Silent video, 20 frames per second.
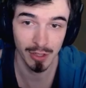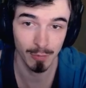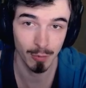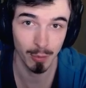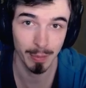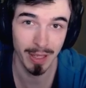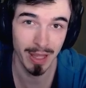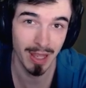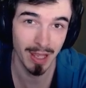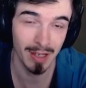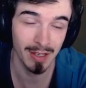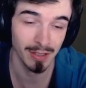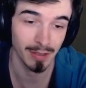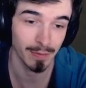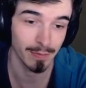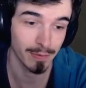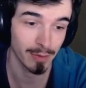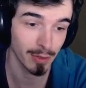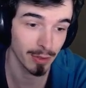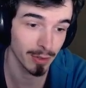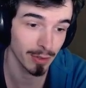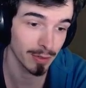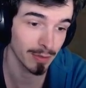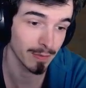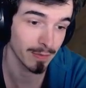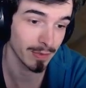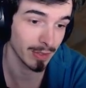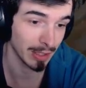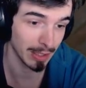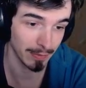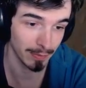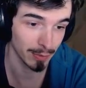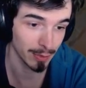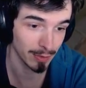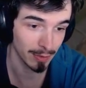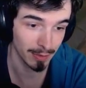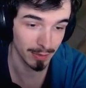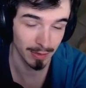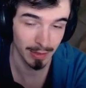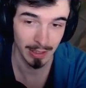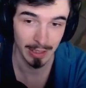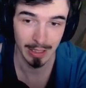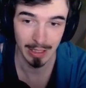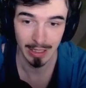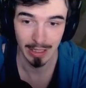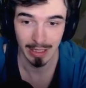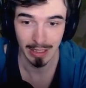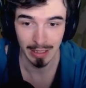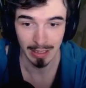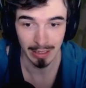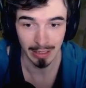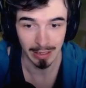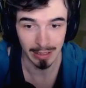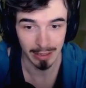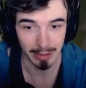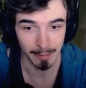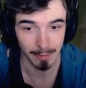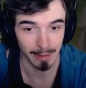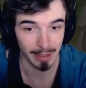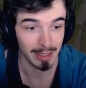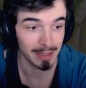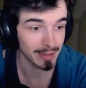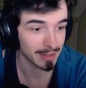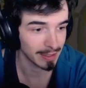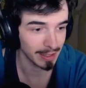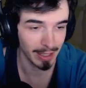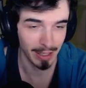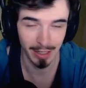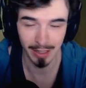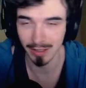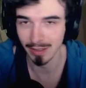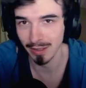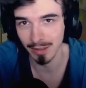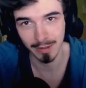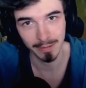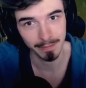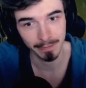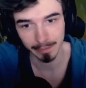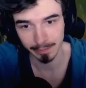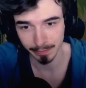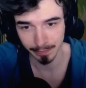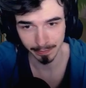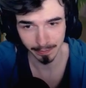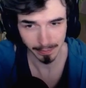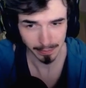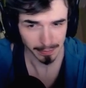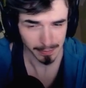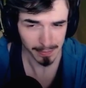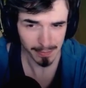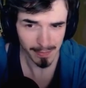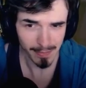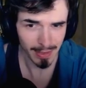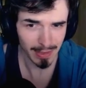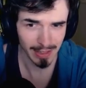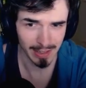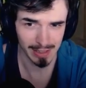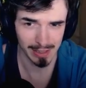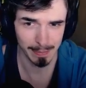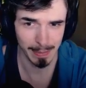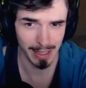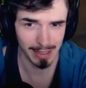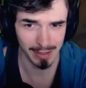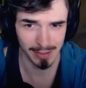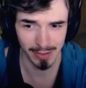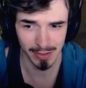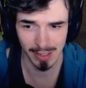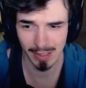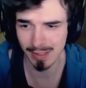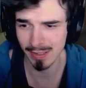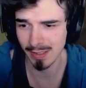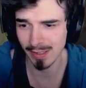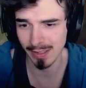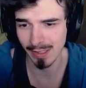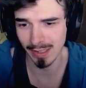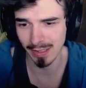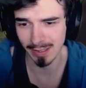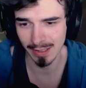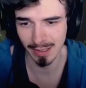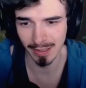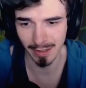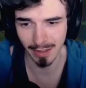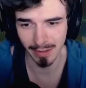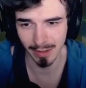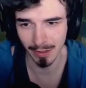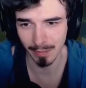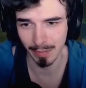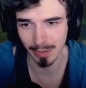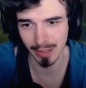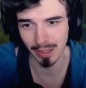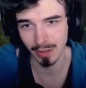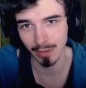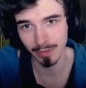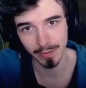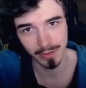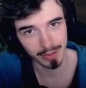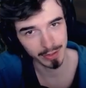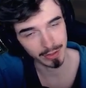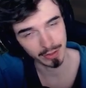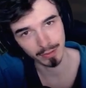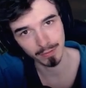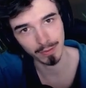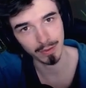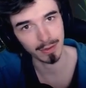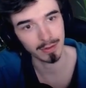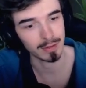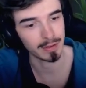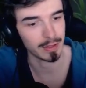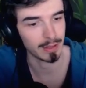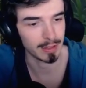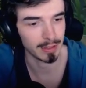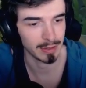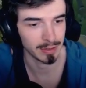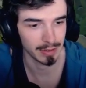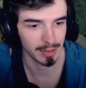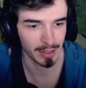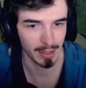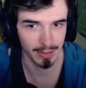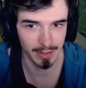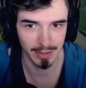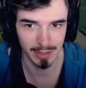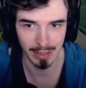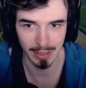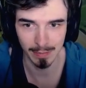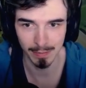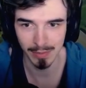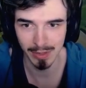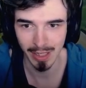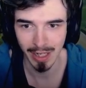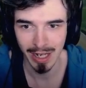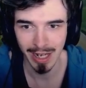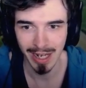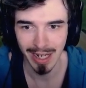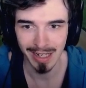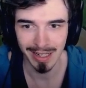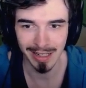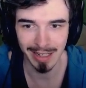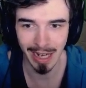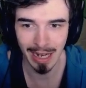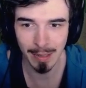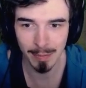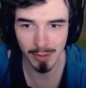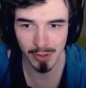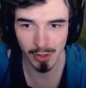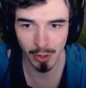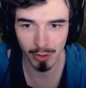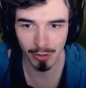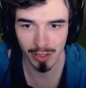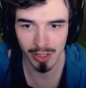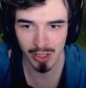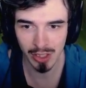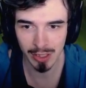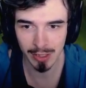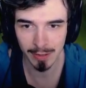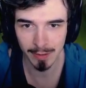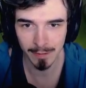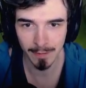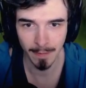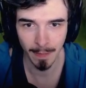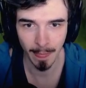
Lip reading: will be there, so Froggen, Forgiven, Insec, Expect and Jezzes, that's their lineup. And then obviously you've got the other teams. Gamers Origin,